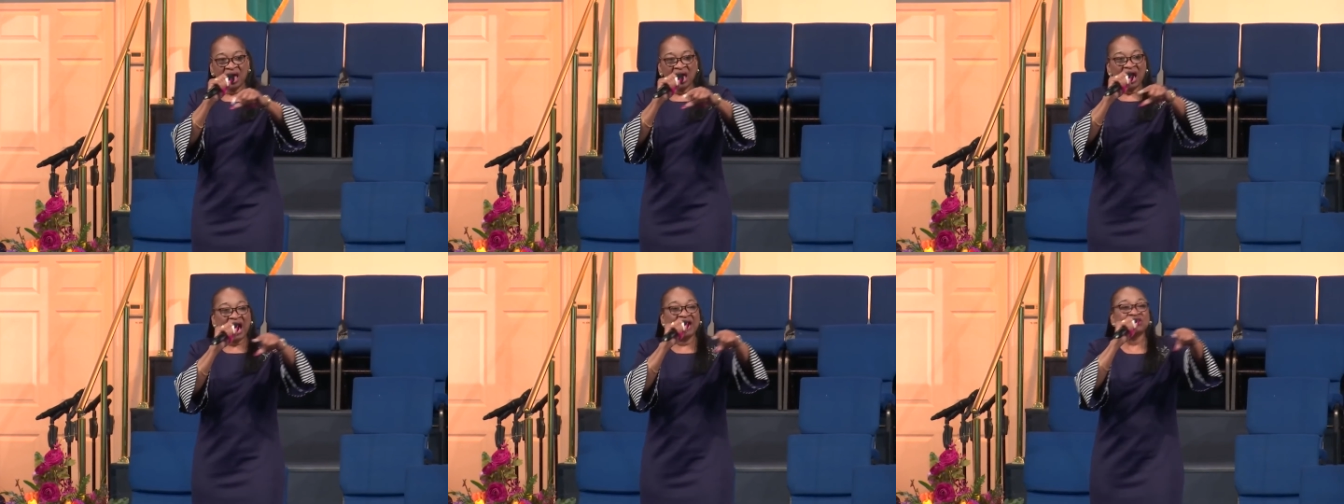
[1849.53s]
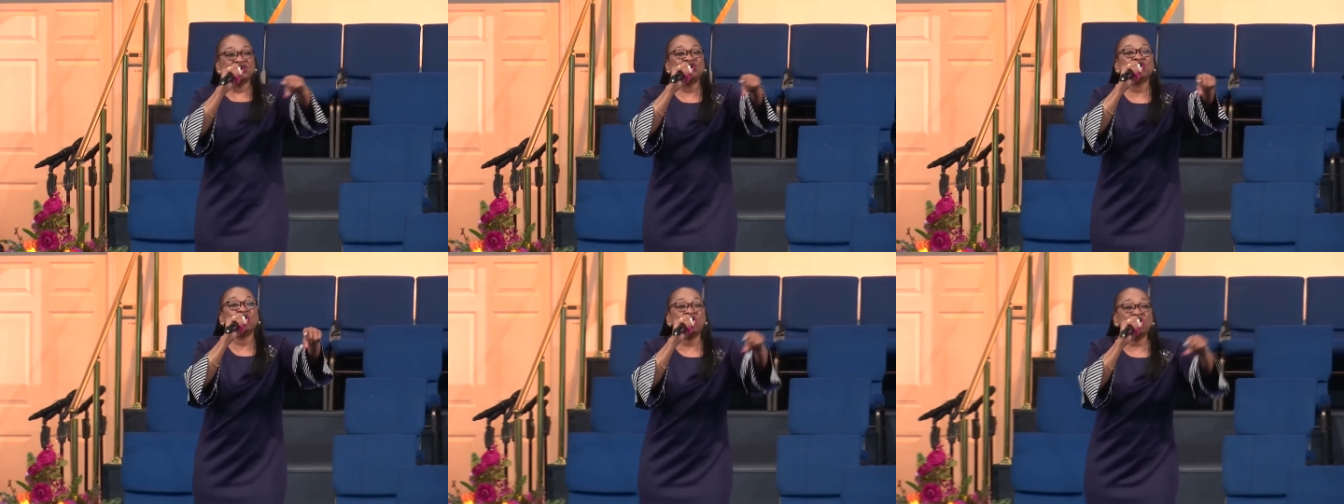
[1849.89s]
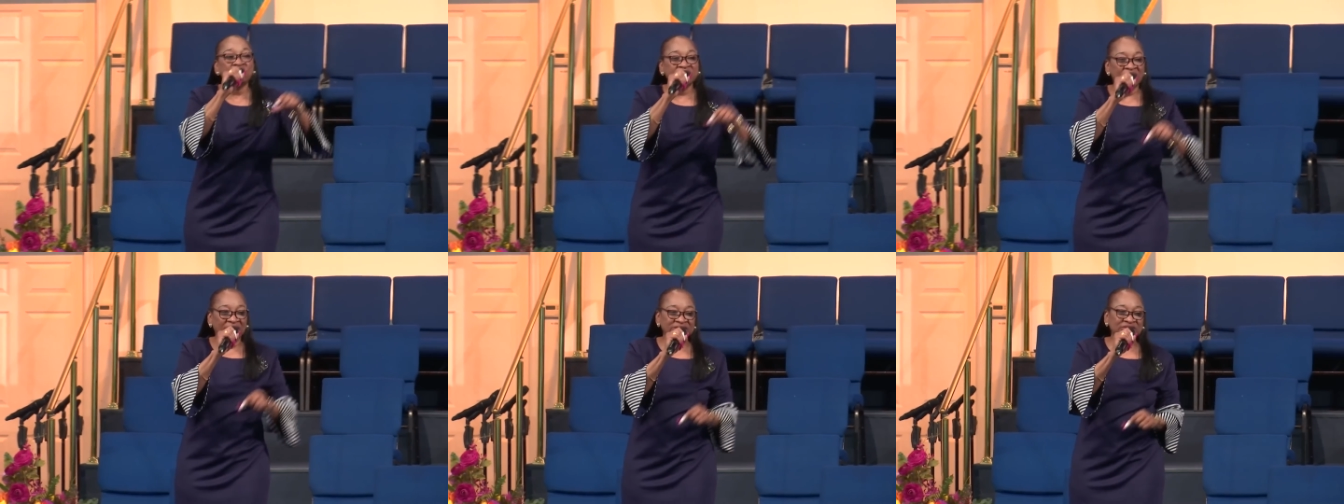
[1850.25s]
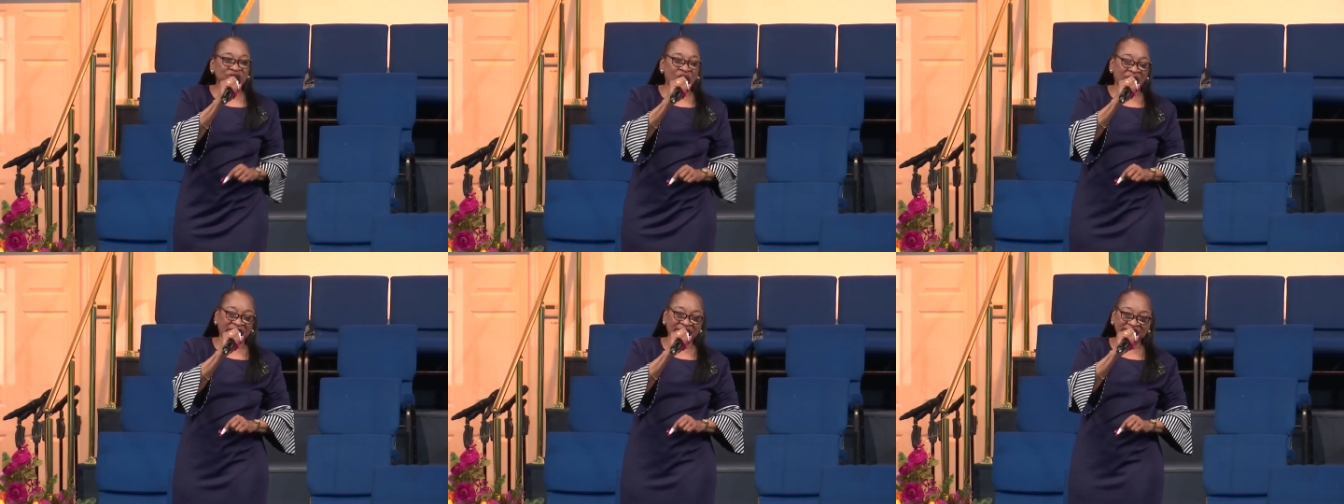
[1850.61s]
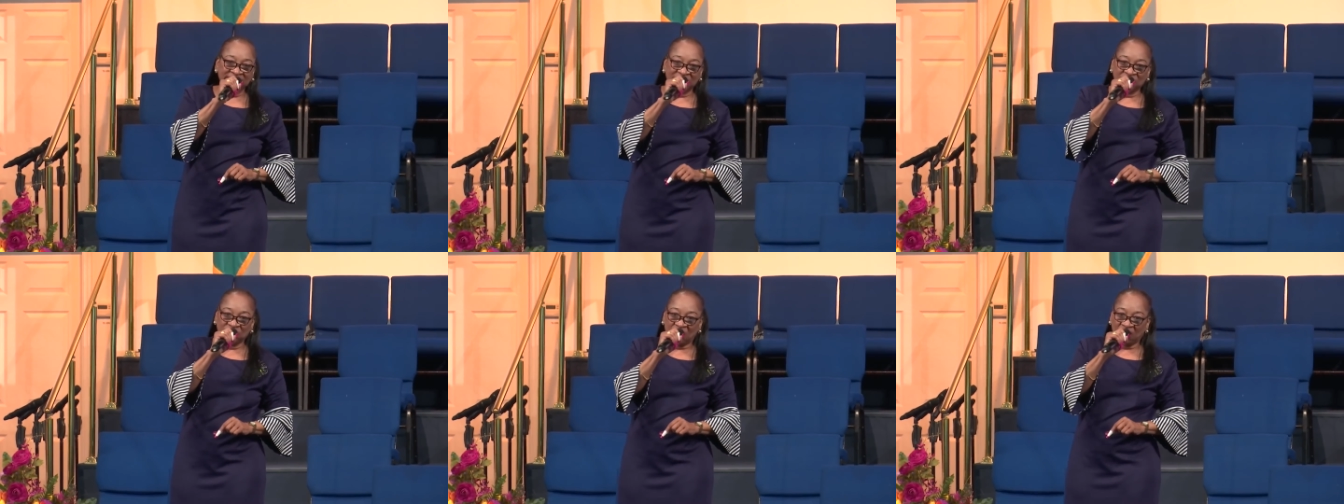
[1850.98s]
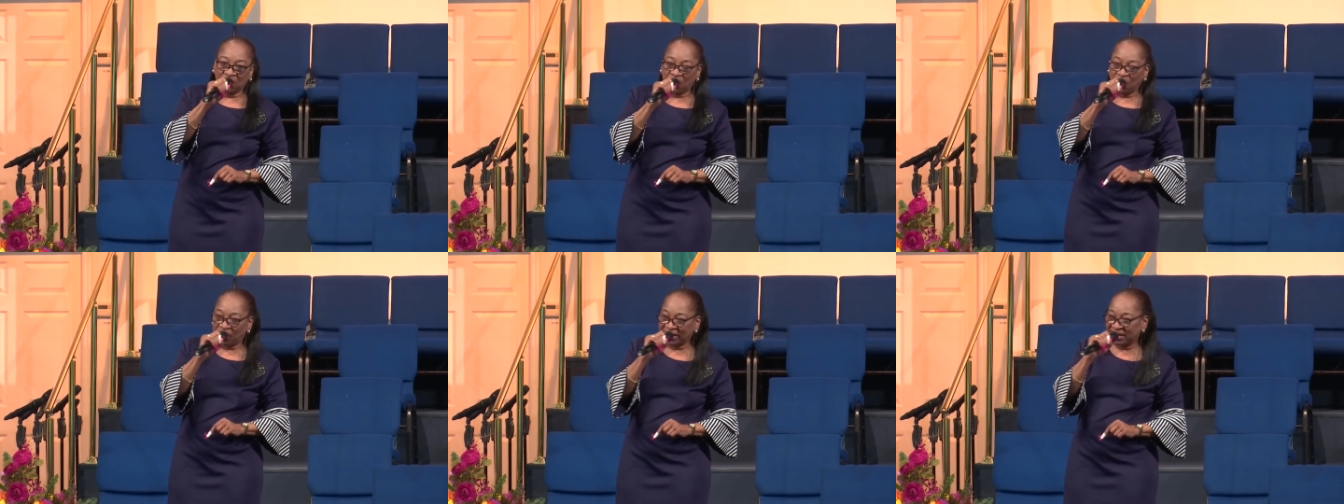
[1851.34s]
and you're not talking to your
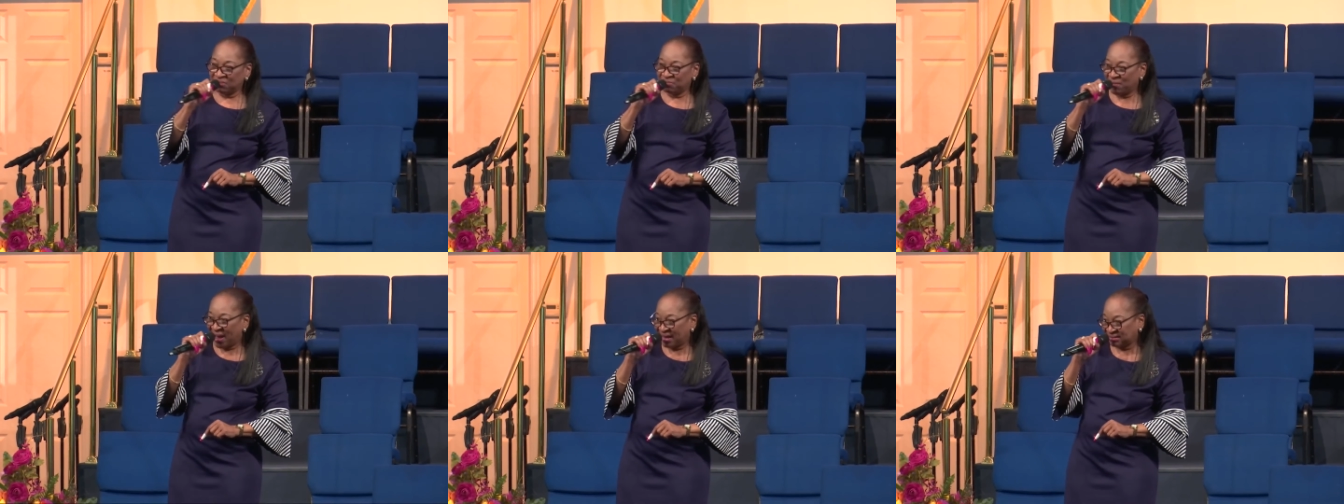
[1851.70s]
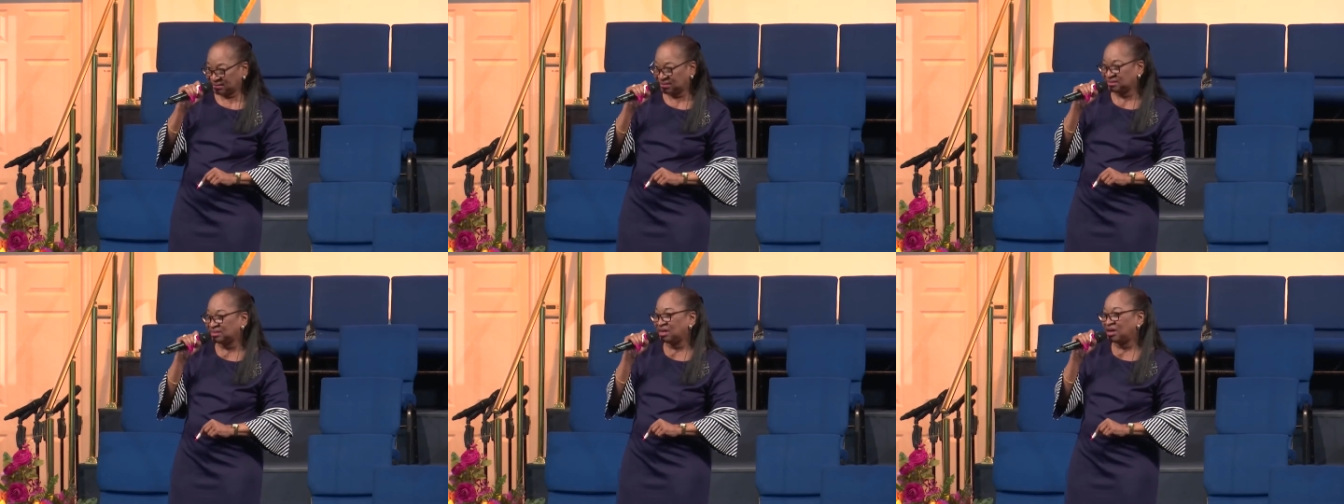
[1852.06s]
Lord and Master